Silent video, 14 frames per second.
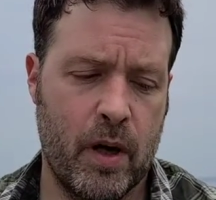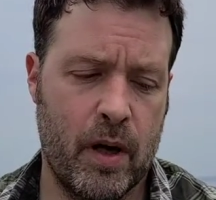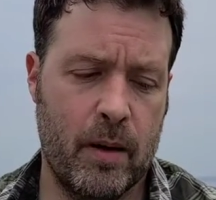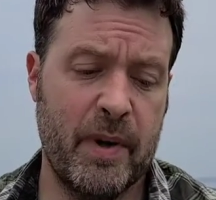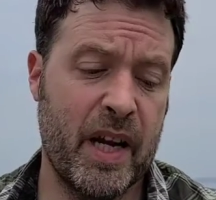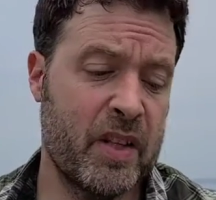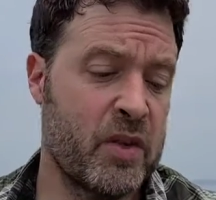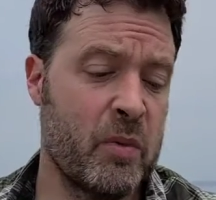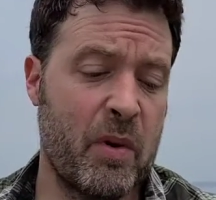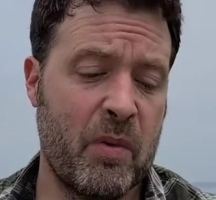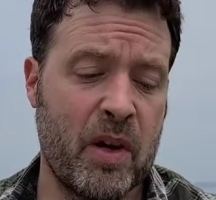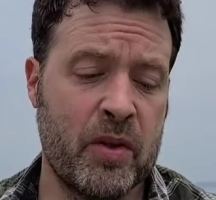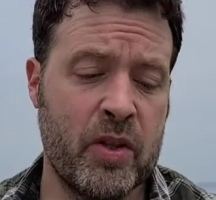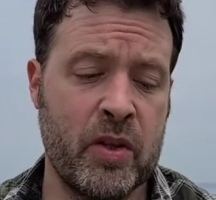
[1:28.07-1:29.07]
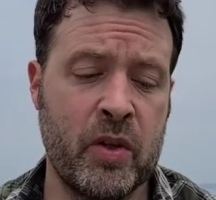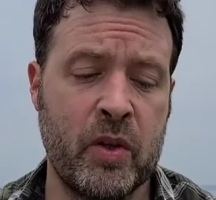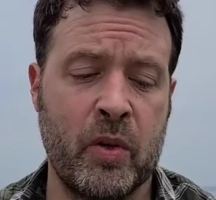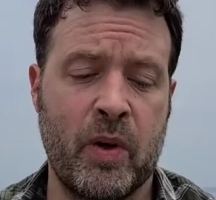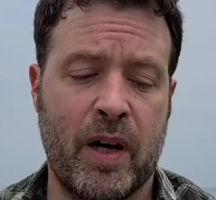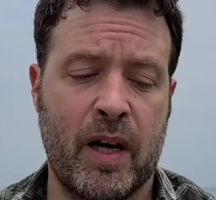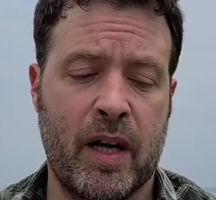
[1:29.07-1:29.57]
Next, we want
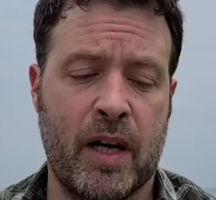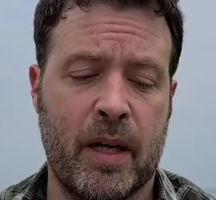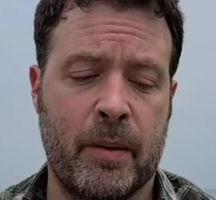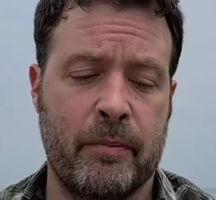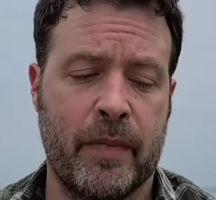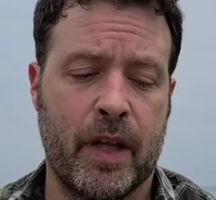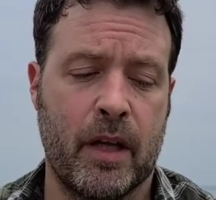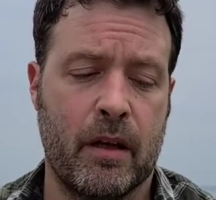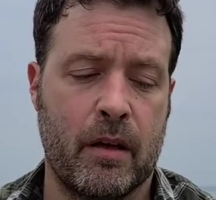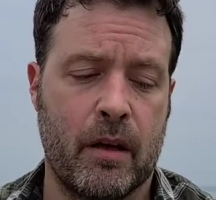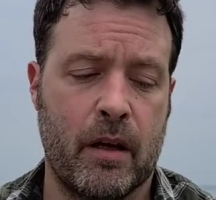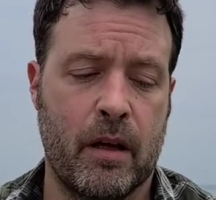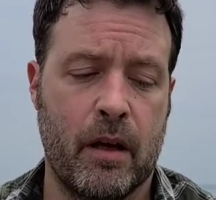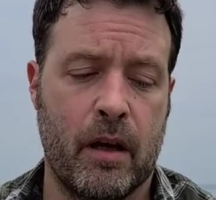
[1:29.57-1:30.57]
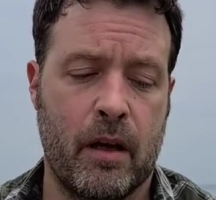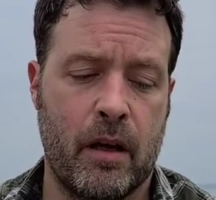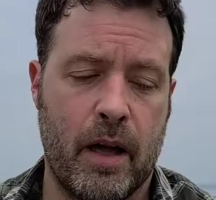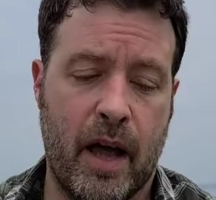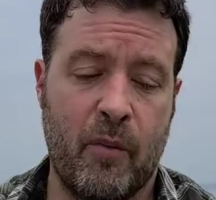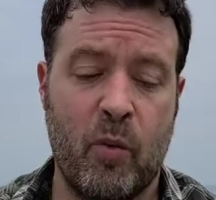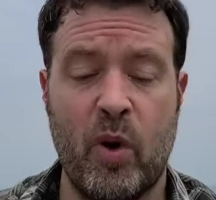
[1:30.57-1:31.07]
to have